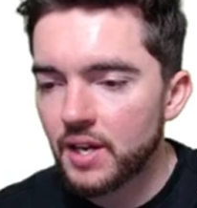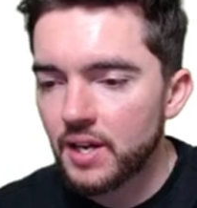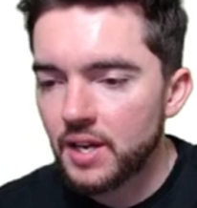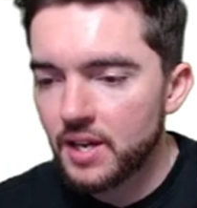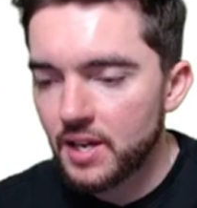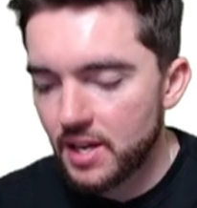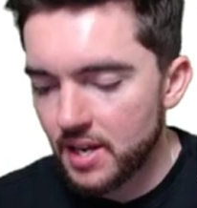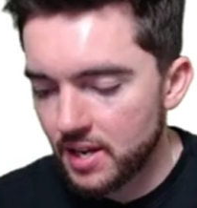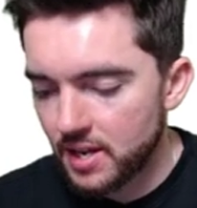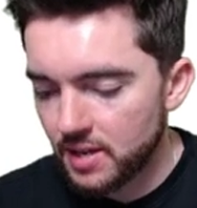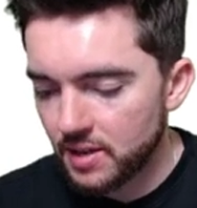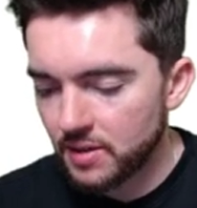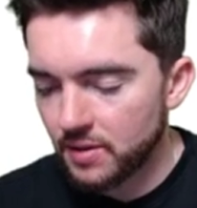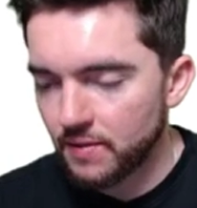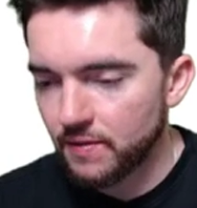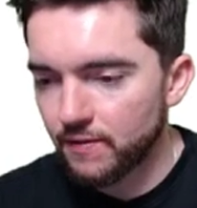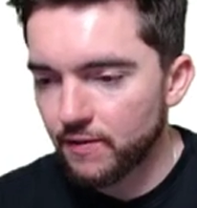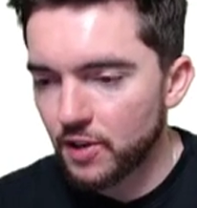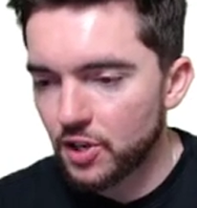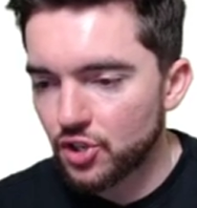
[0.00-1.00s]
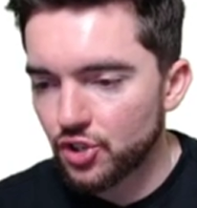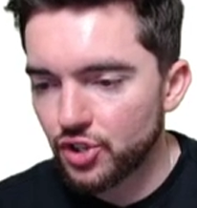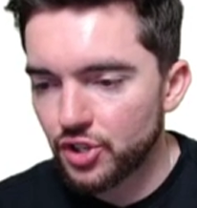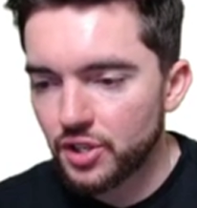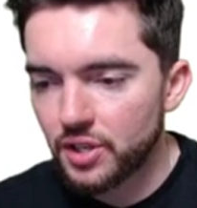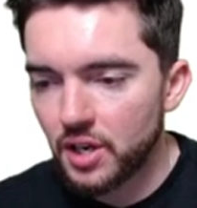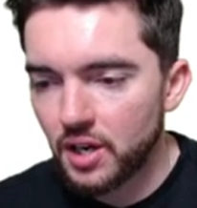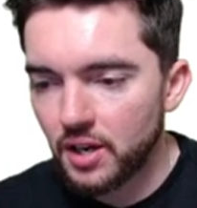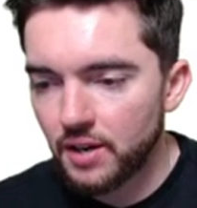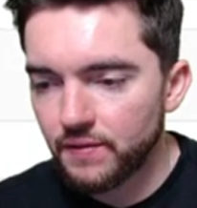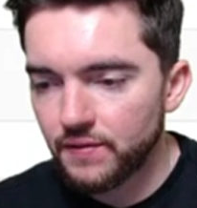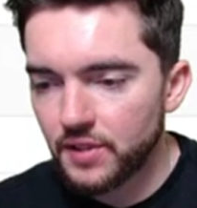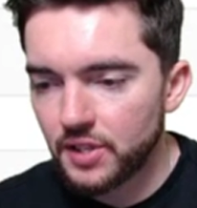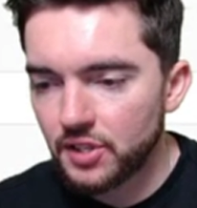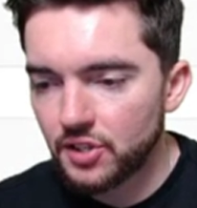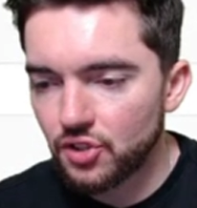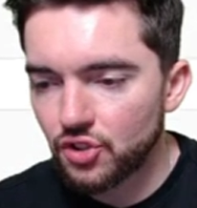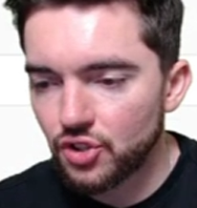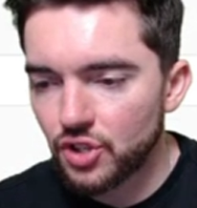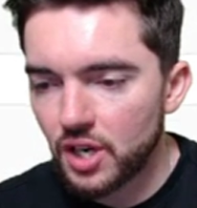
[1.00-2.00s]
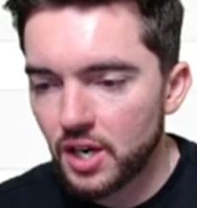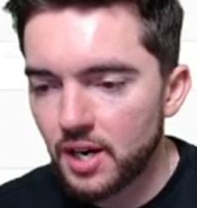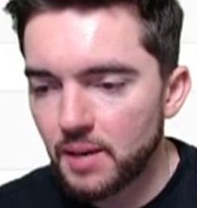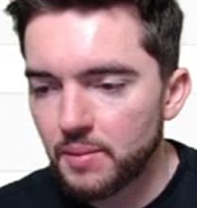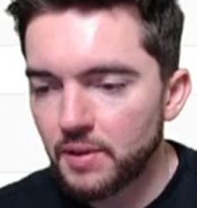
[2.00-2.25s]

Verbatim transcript: a version of this job